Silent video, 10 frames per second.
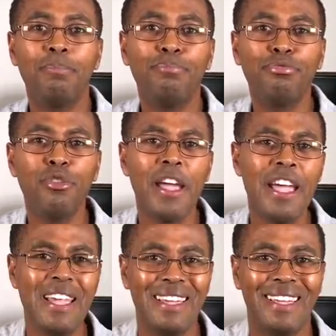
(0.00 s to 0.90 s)

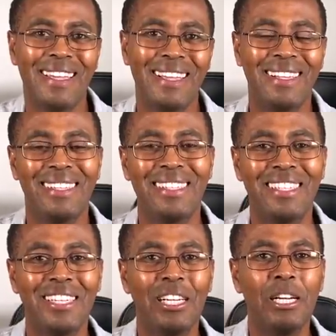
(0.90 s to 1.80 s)
Pray.
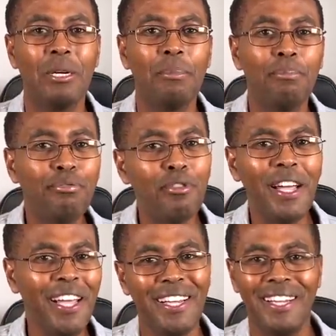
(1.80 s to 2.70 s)

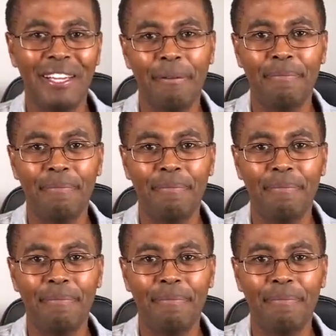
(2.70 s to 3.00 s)
Pray.